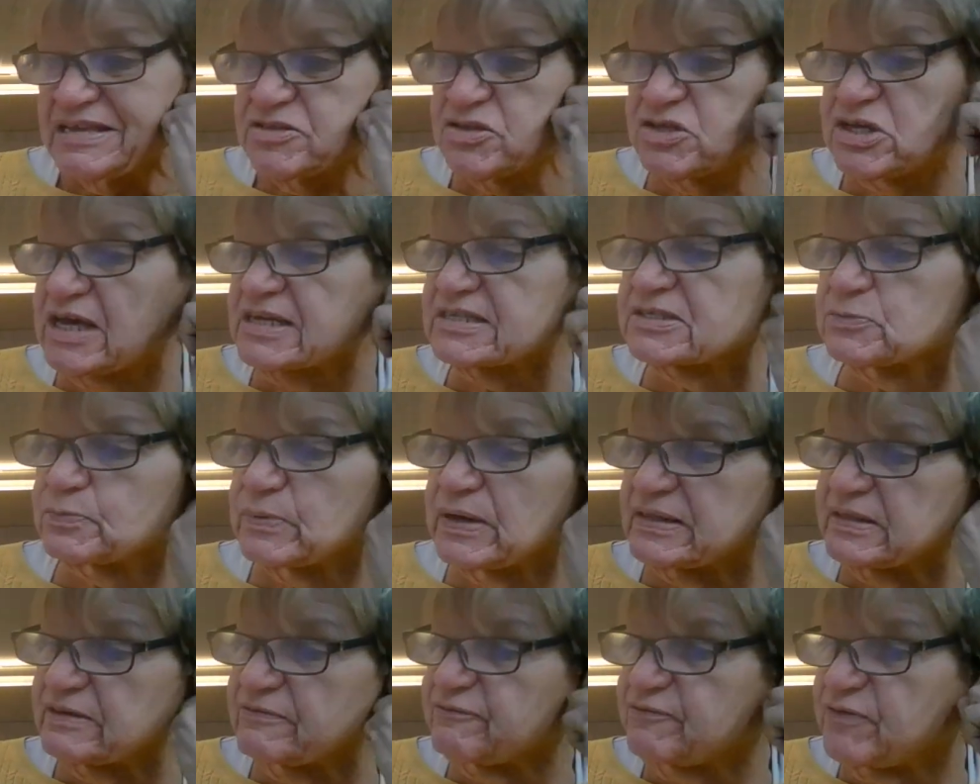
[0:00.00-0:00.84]
Just
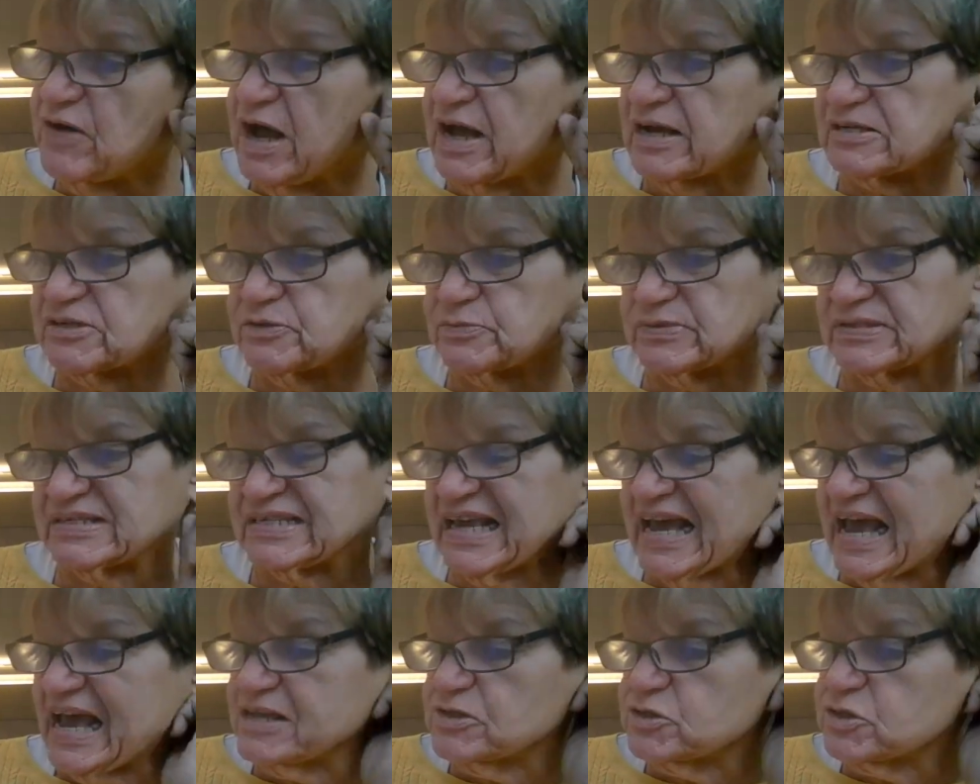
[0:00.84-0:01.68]
when the fox was
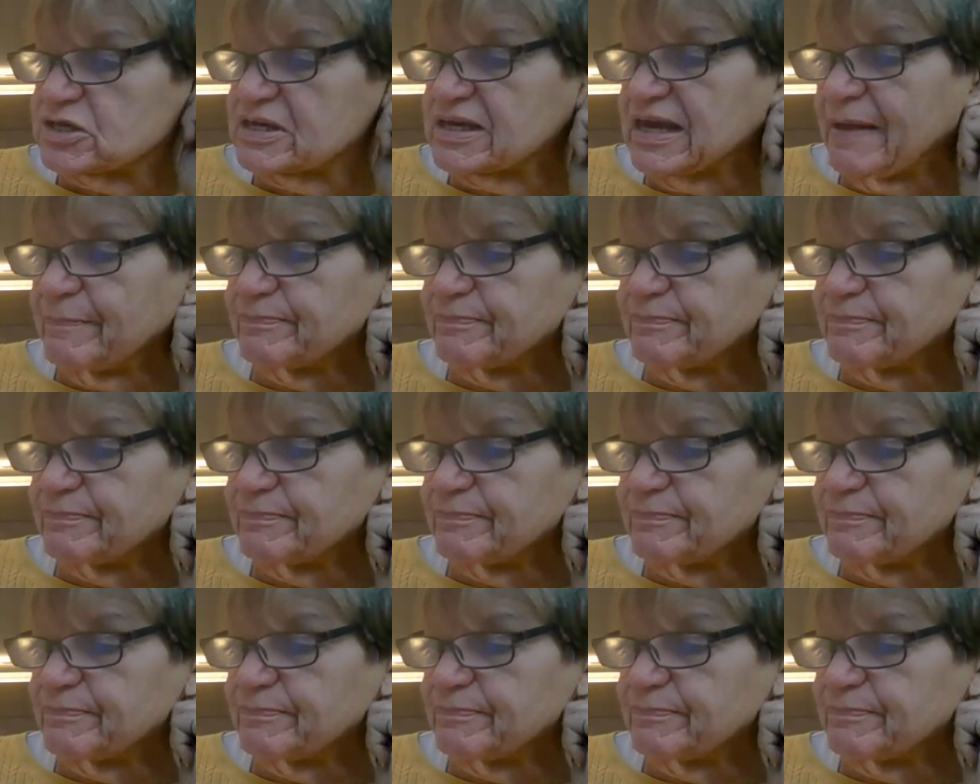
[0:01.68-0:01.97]
catching